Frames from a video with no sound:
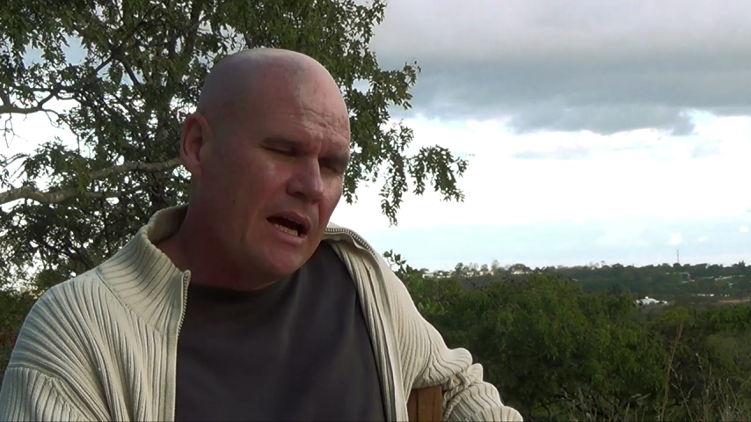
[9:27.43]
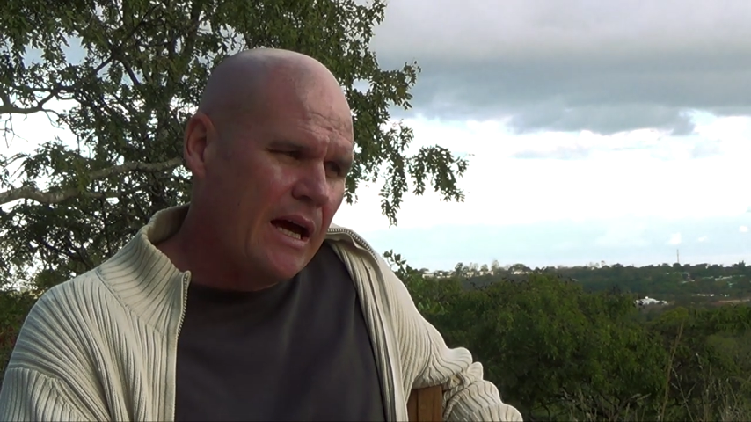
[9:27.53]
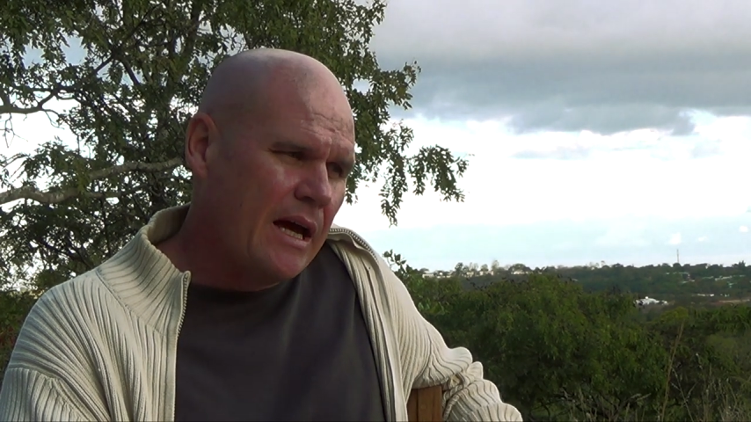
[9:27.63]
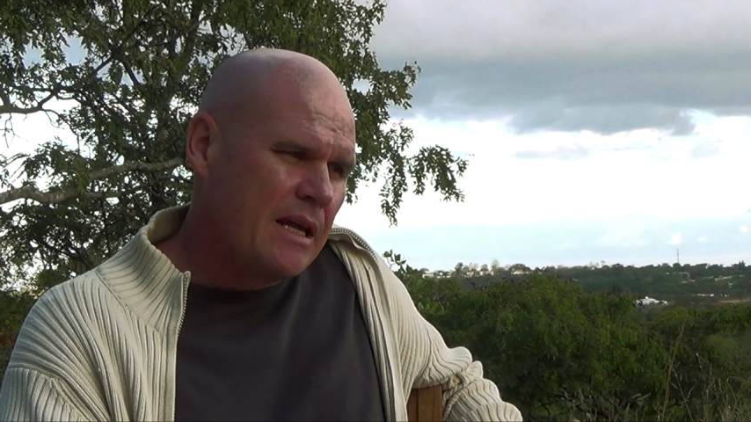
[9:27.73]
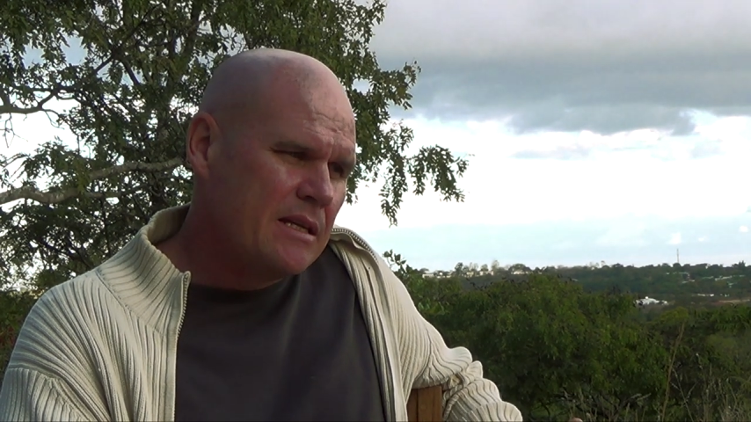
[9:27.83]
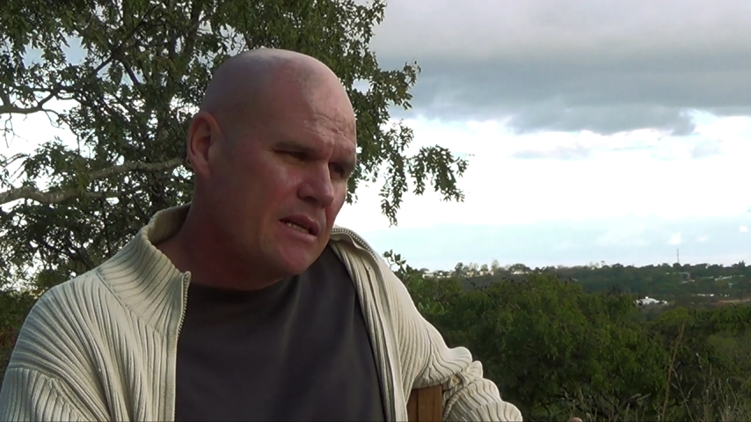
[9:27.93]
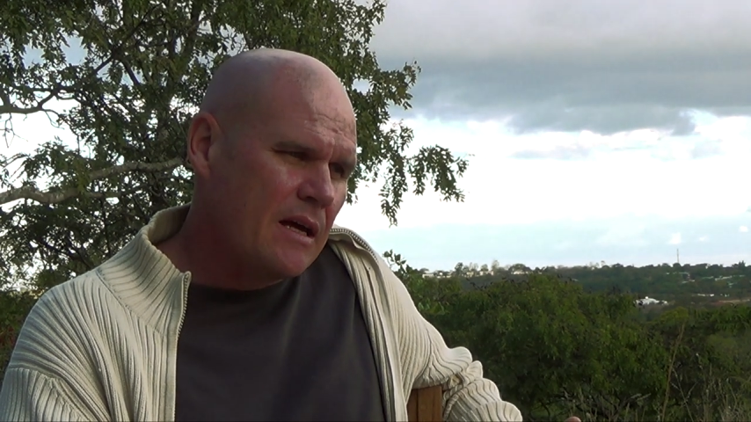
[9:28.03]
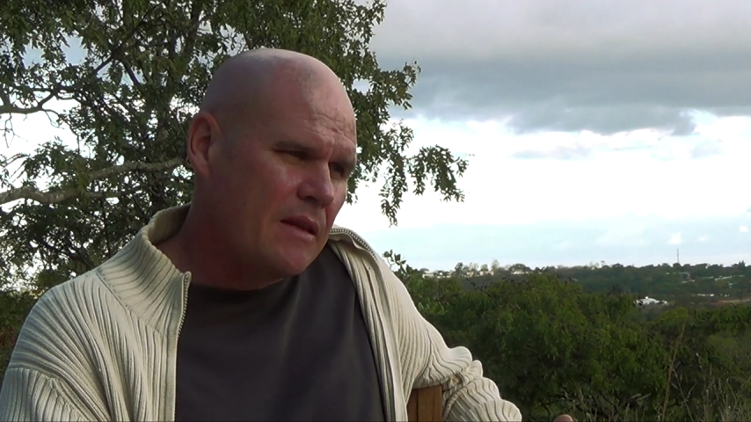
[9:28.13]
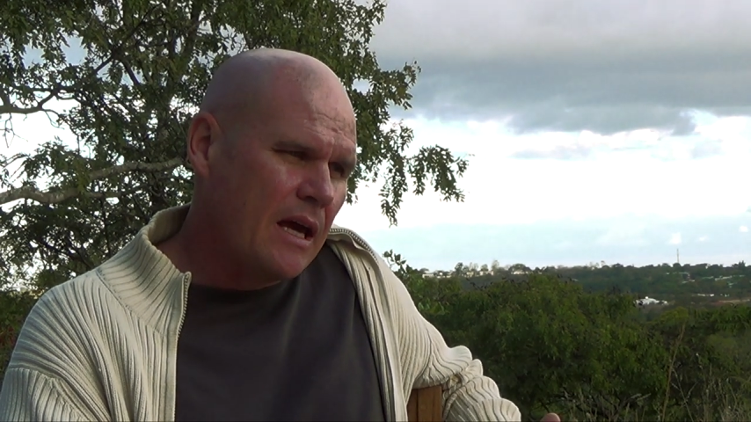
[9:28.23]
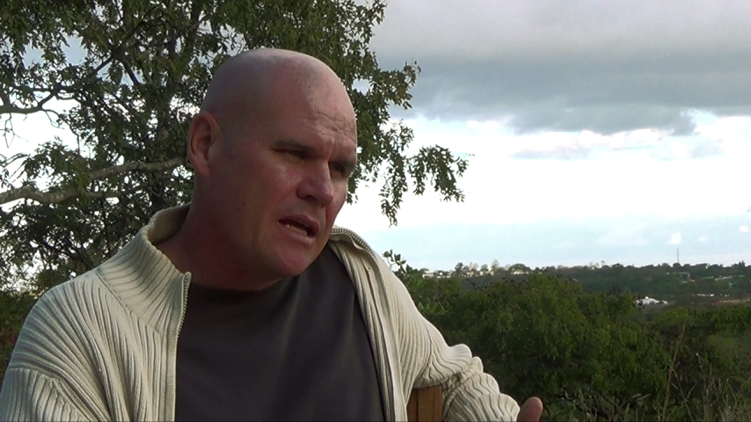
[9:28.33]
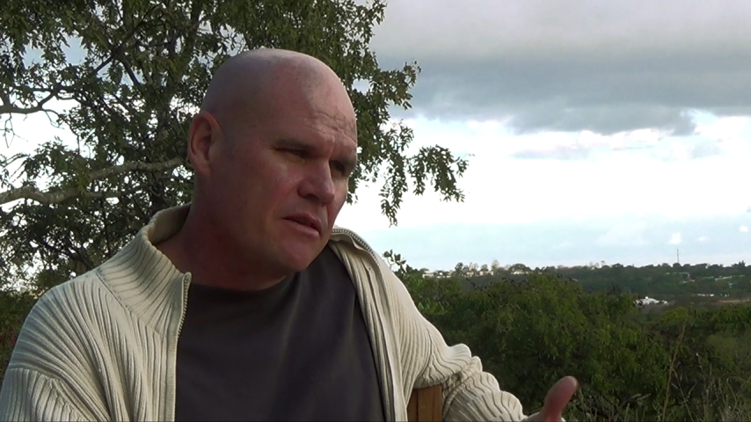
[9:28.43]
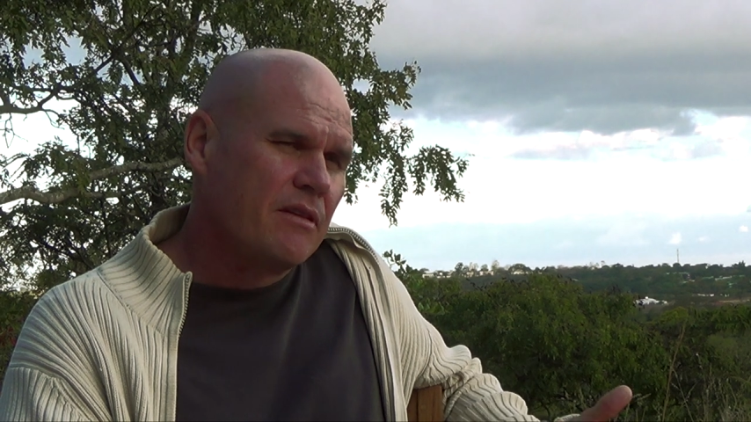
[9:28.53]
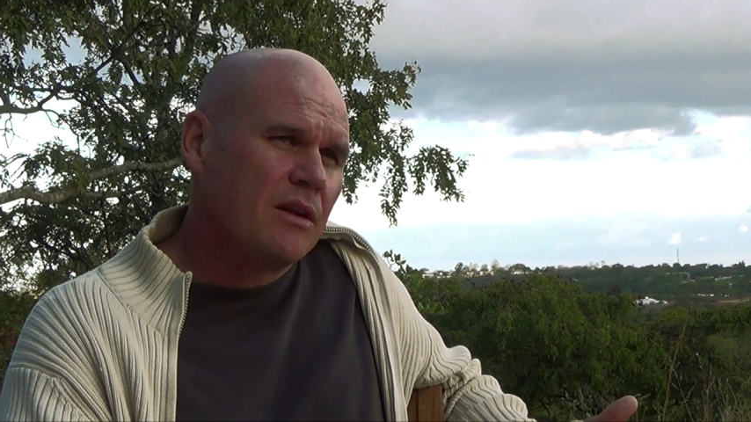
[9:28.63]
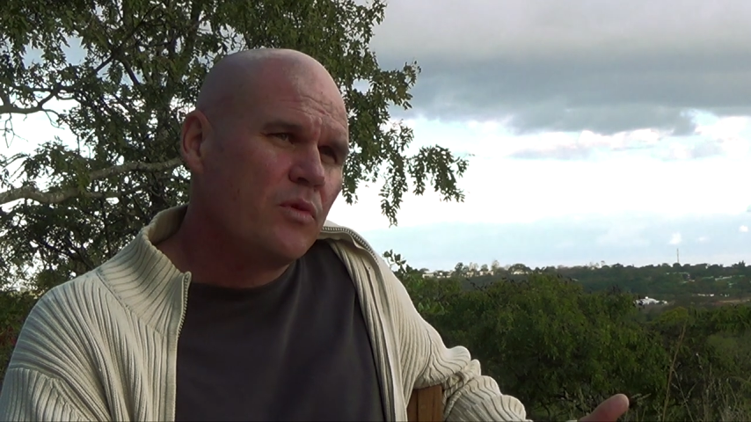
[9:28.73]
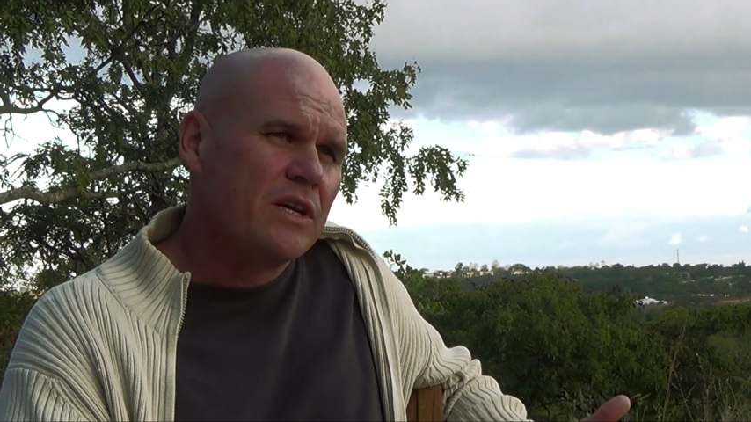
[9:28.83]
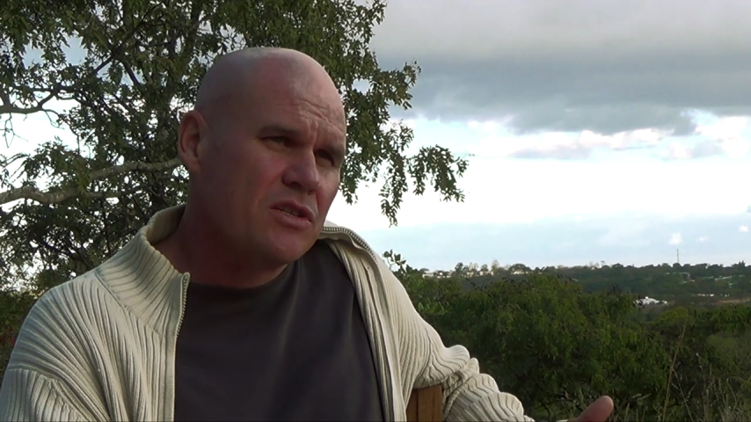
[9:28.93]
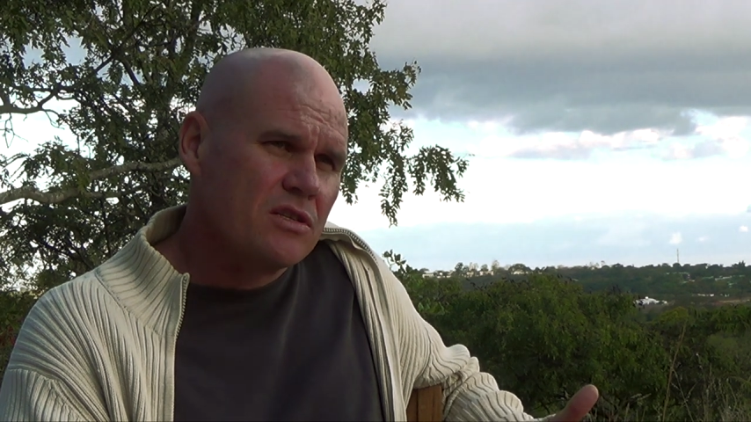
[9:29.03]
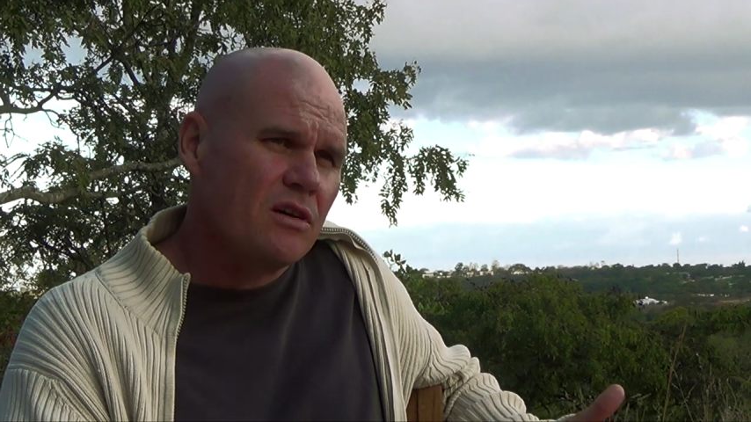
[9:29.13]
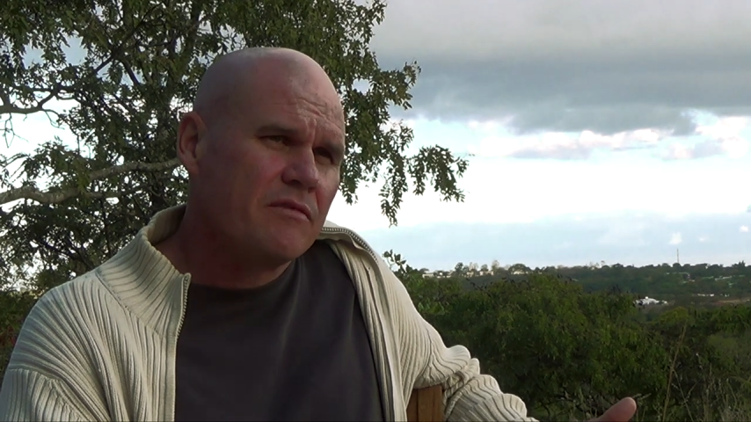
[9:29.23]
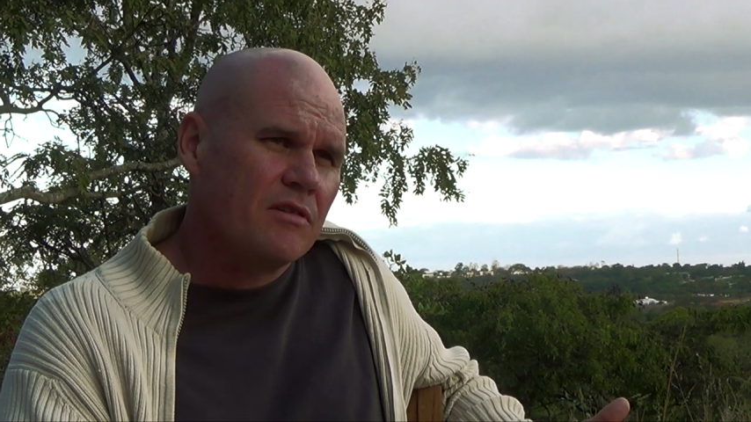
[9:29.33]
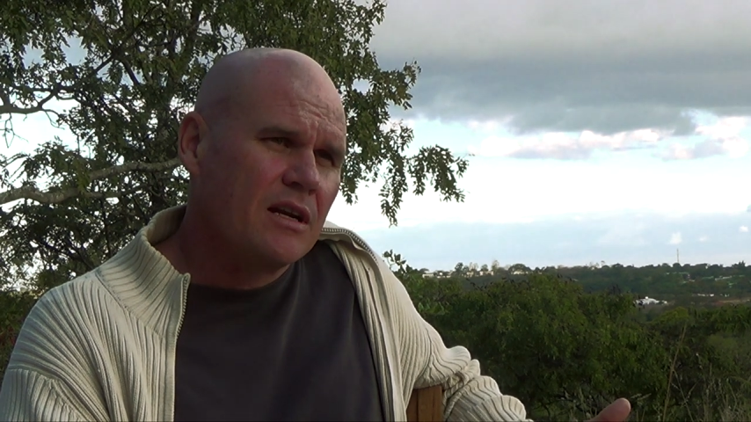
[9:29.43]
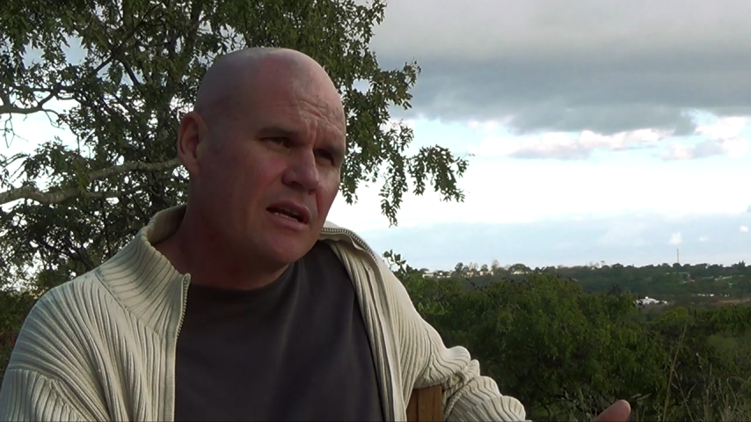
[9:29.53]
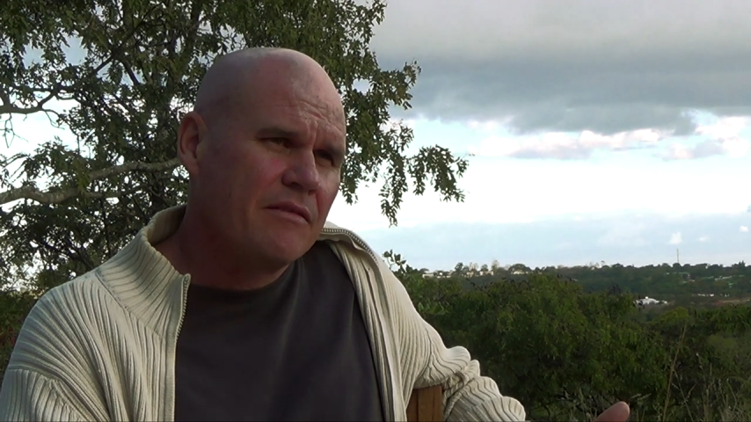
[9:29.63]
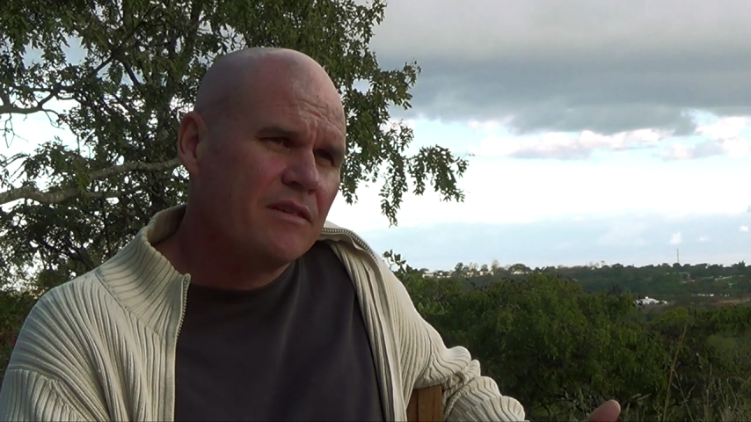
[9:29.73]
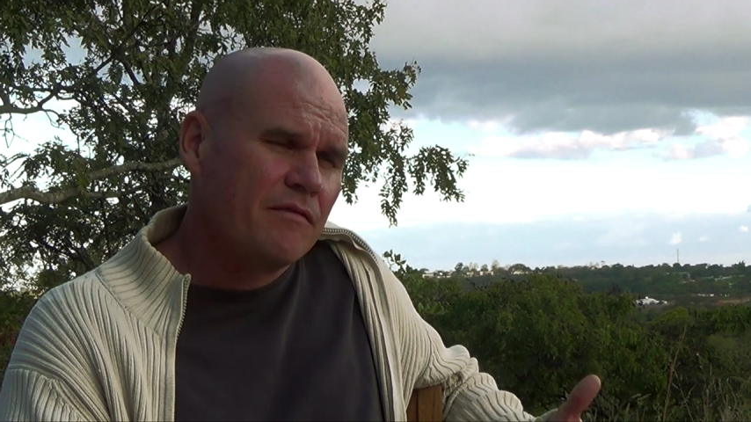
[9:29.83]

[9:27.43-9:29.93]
And at the end of that week, just after I left,